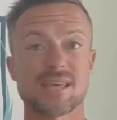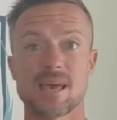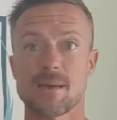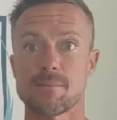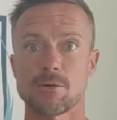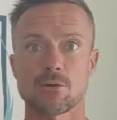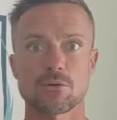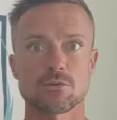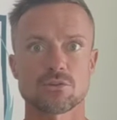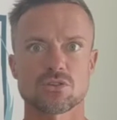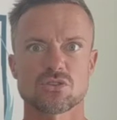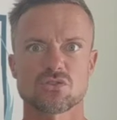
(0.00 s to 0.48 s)

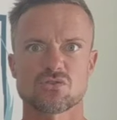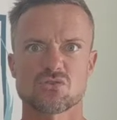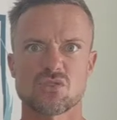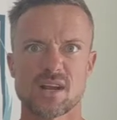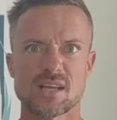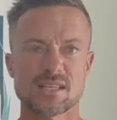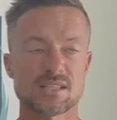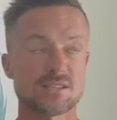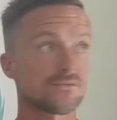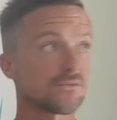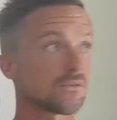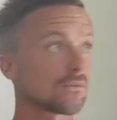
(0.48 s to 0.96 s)
chemical
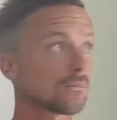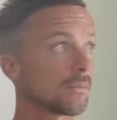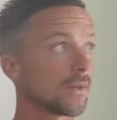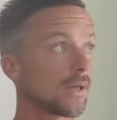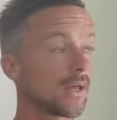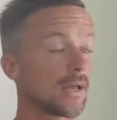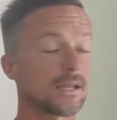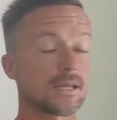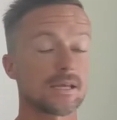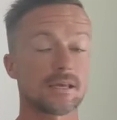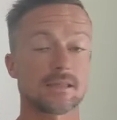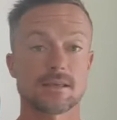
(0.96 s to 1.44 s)
stress from
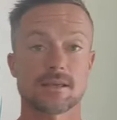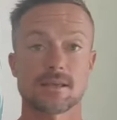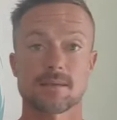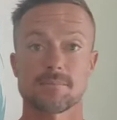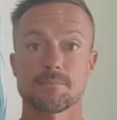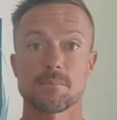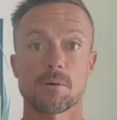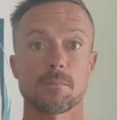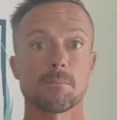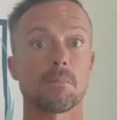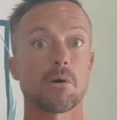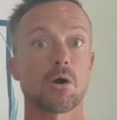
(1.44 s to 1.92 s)
any of the
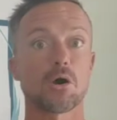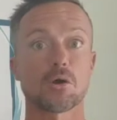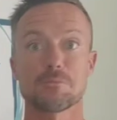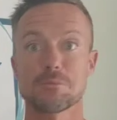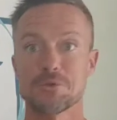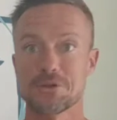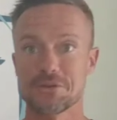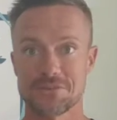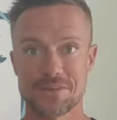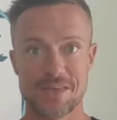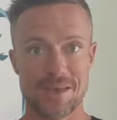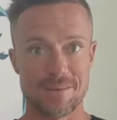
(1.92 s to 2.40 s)

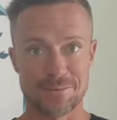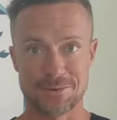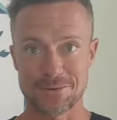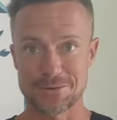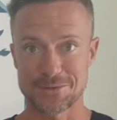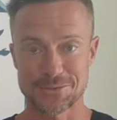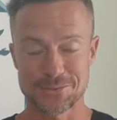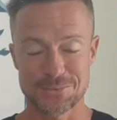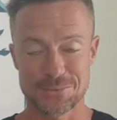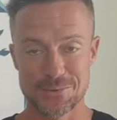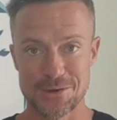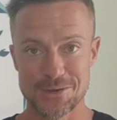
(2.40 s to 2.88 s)
bombardment of
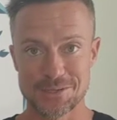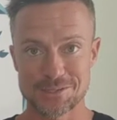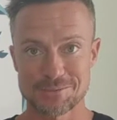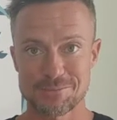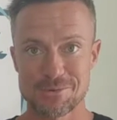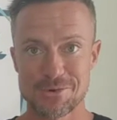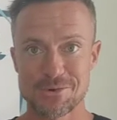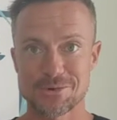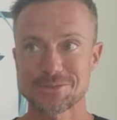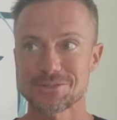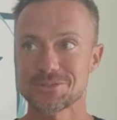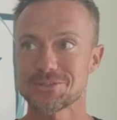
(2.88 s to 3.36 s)
chemicals we're
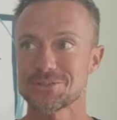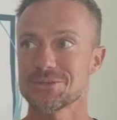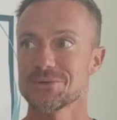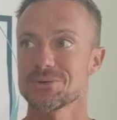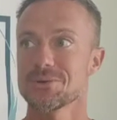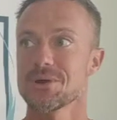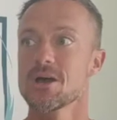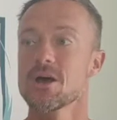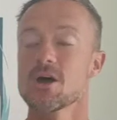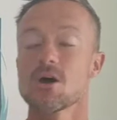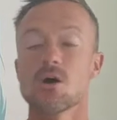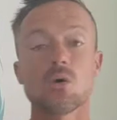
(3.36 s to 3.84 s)
exposed
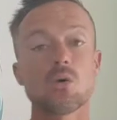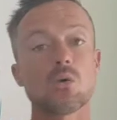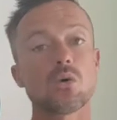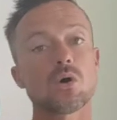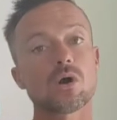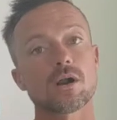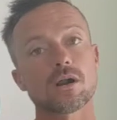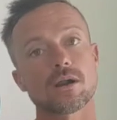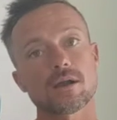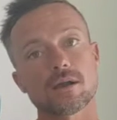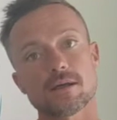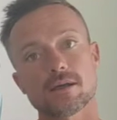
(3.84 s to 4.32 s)
to,
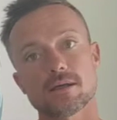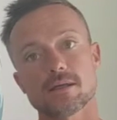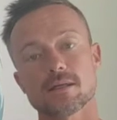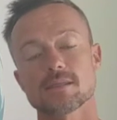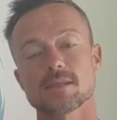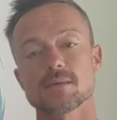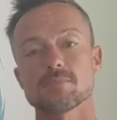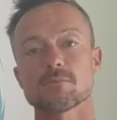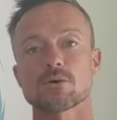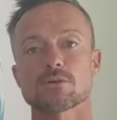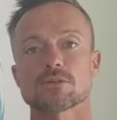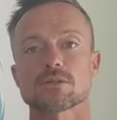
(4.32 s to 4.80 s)
or
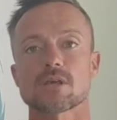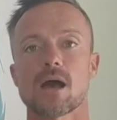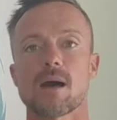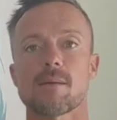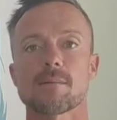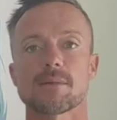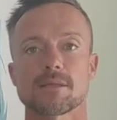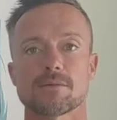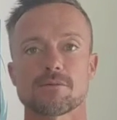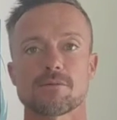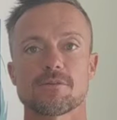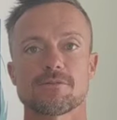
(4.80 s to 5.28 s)
the most
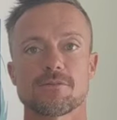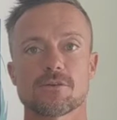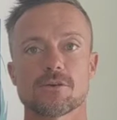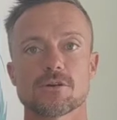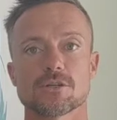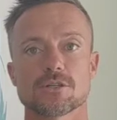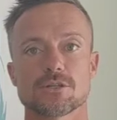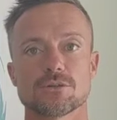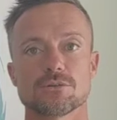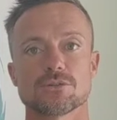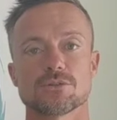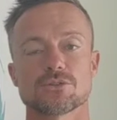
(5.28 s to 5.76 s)
commonly
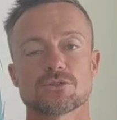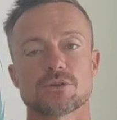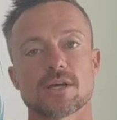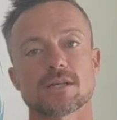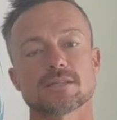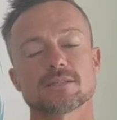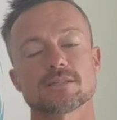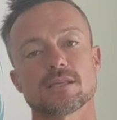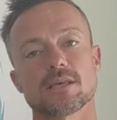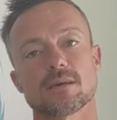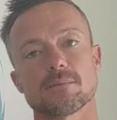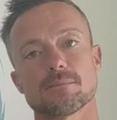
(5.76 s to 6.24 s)
referred to
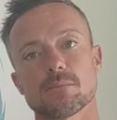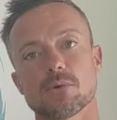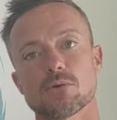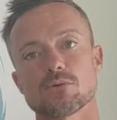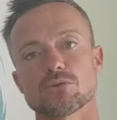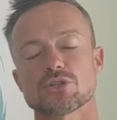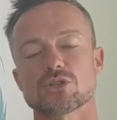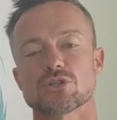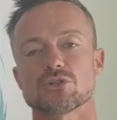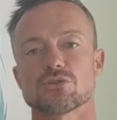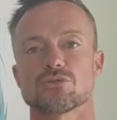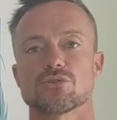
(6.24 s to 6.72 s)
stress, the
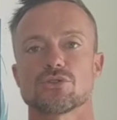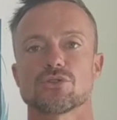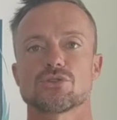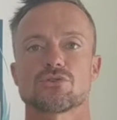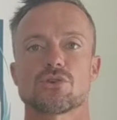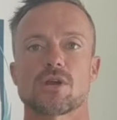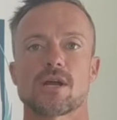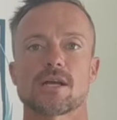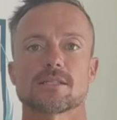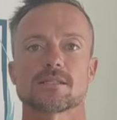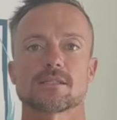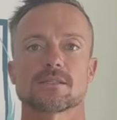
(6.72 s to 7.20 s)
emotional
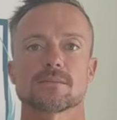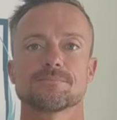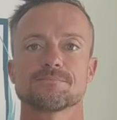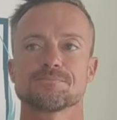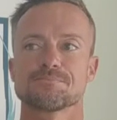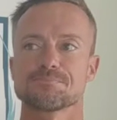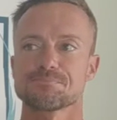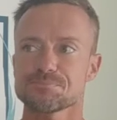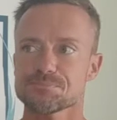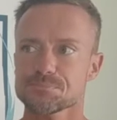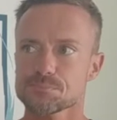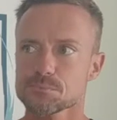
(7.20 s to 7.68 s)
stress.
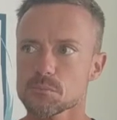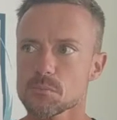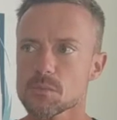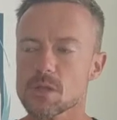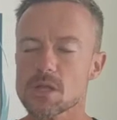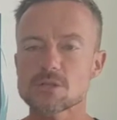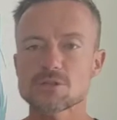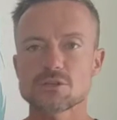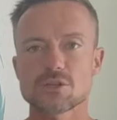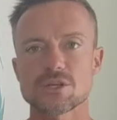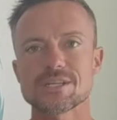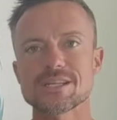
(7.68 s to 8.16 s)

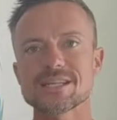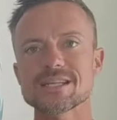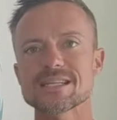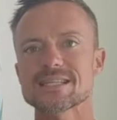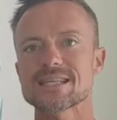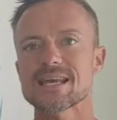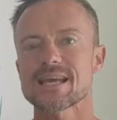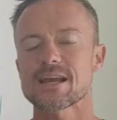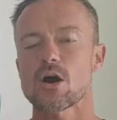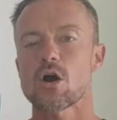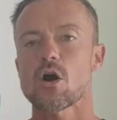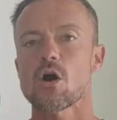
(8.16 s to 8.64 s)
So you need
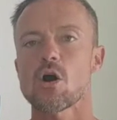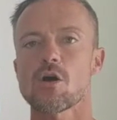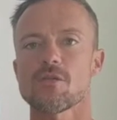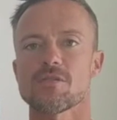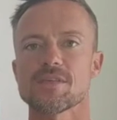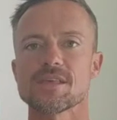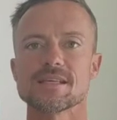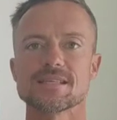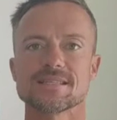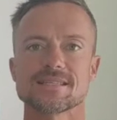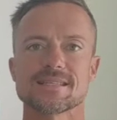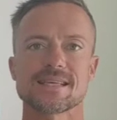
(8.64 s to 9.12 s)
to take
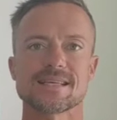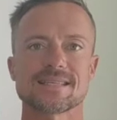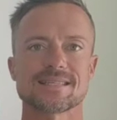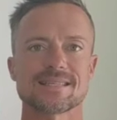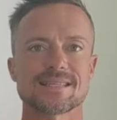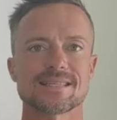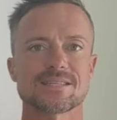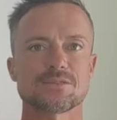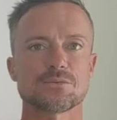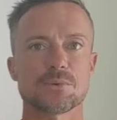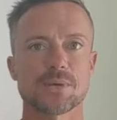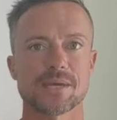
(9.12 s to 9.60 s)
all these
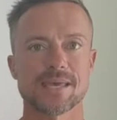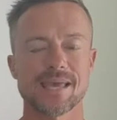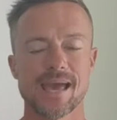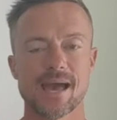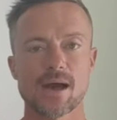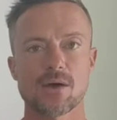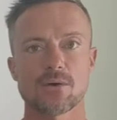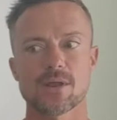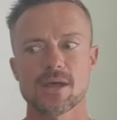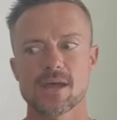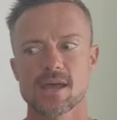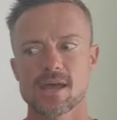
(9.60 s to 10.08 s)
things into
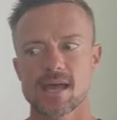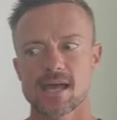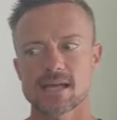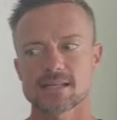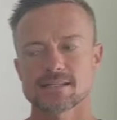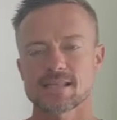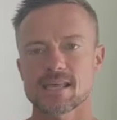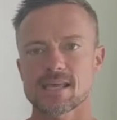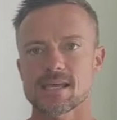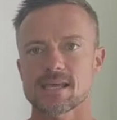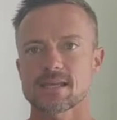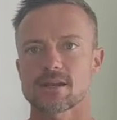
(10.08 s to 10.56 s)
account,
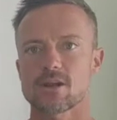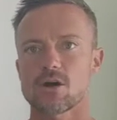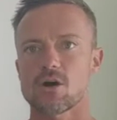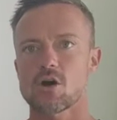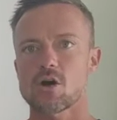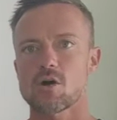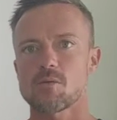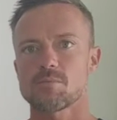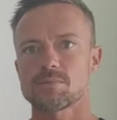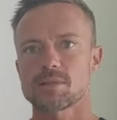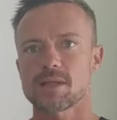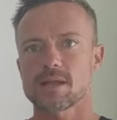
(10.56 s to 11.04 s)
as they can
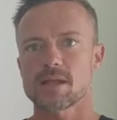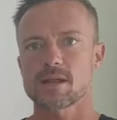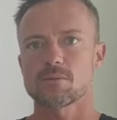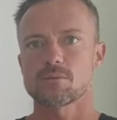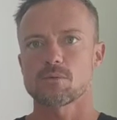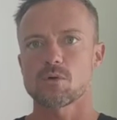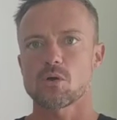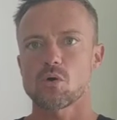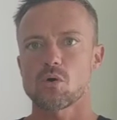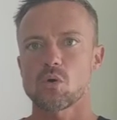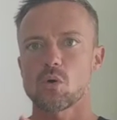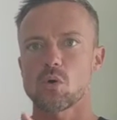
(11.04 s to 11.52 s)
all play a
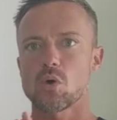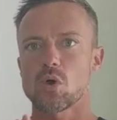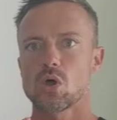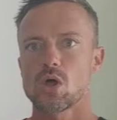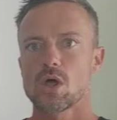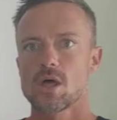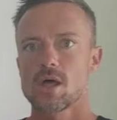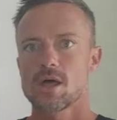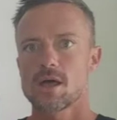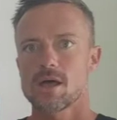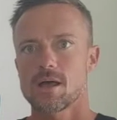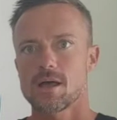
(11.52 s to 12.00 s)

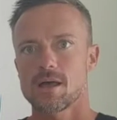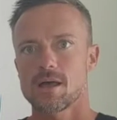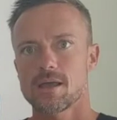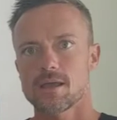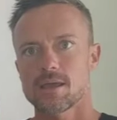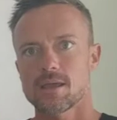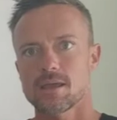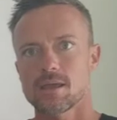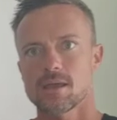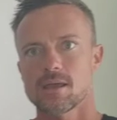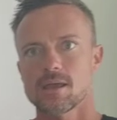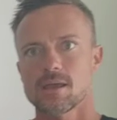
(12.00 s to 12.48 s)
role
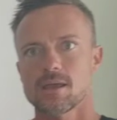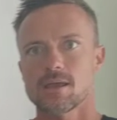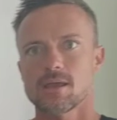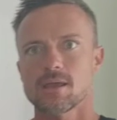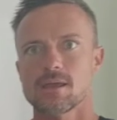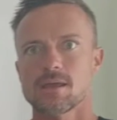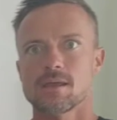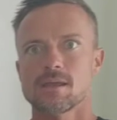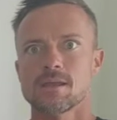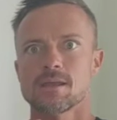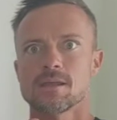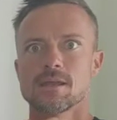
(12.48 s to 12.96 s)

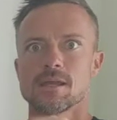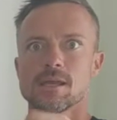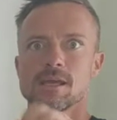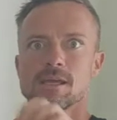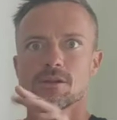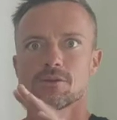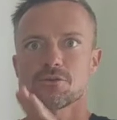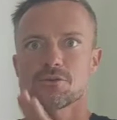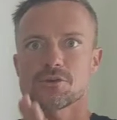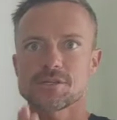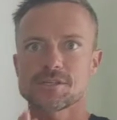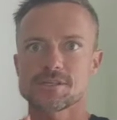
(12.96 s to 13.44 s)
in
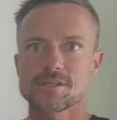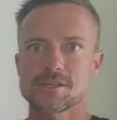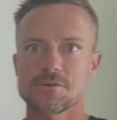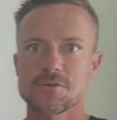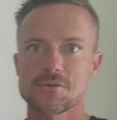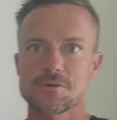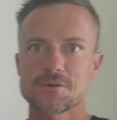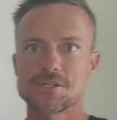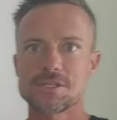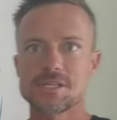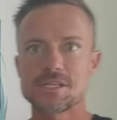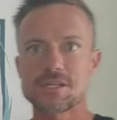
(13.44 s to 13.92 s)

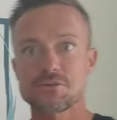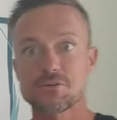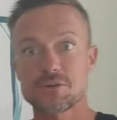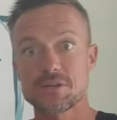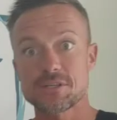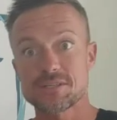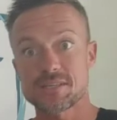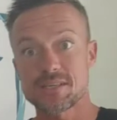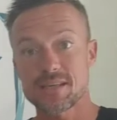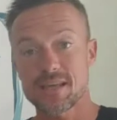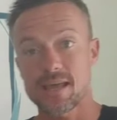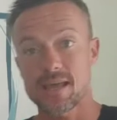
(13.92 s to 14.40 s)
increasing or
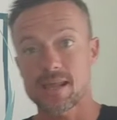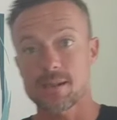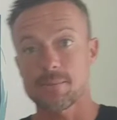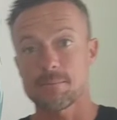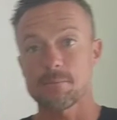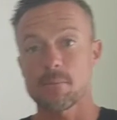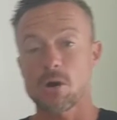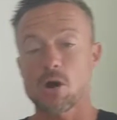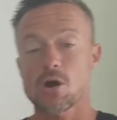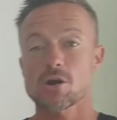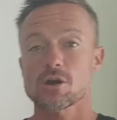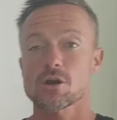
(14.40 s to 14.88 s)
decreasing a
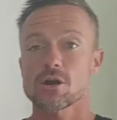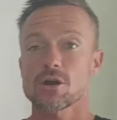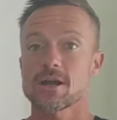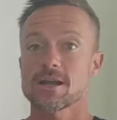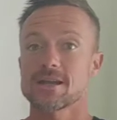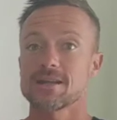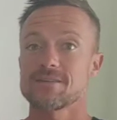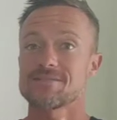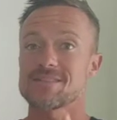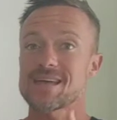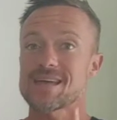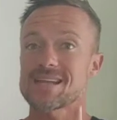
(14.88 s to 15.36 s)
marker,
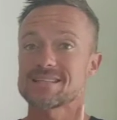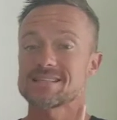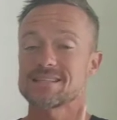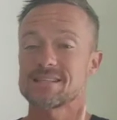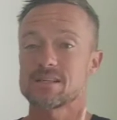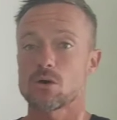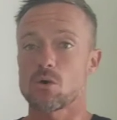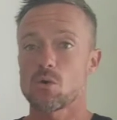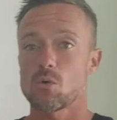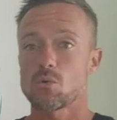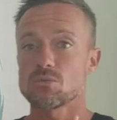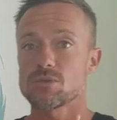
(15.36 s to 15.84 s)
and if that is
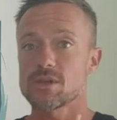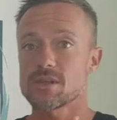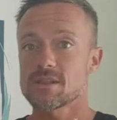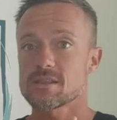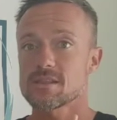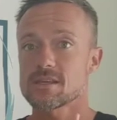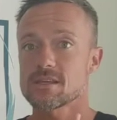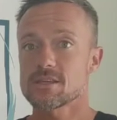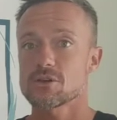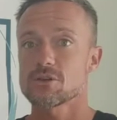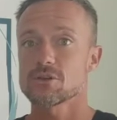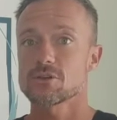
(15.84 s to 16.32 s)
the only
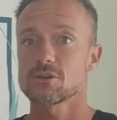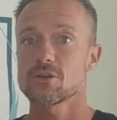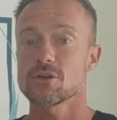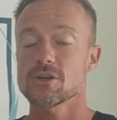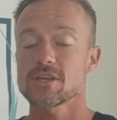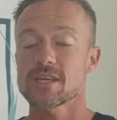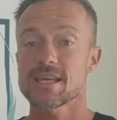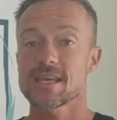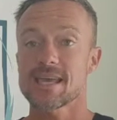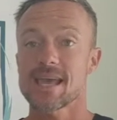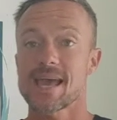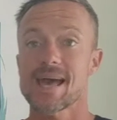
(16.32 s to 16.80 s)
thing you're
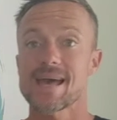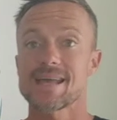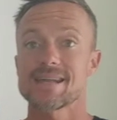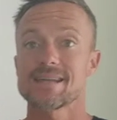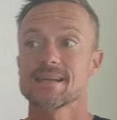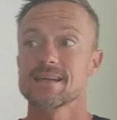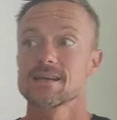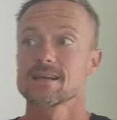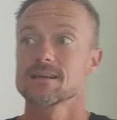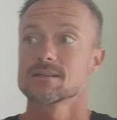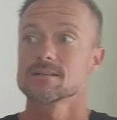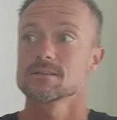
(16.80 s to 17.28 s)
looking
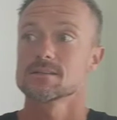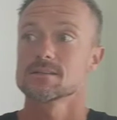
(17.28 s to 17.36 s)
at,